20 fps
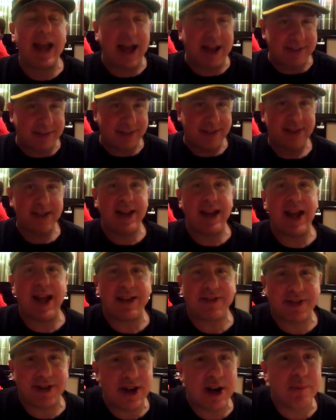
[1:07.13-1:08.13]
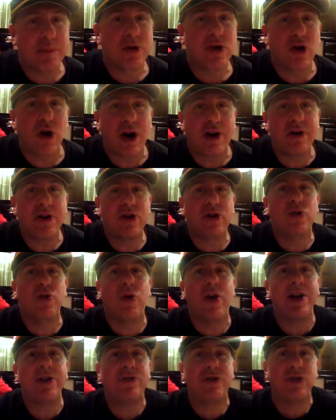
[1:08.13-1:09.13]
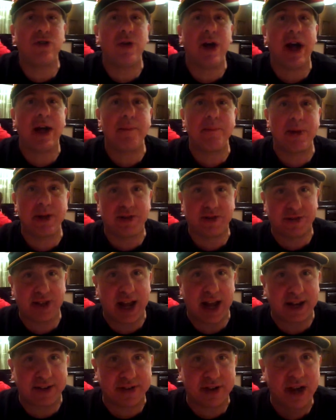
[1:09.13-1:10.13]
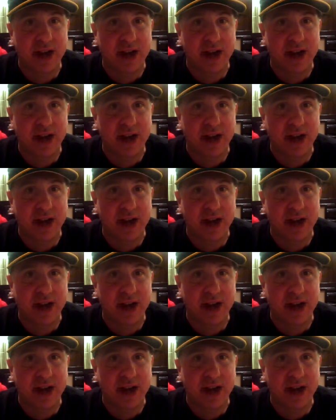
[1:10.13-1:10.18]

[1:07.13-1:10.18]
Yes, and I'm going to miss that.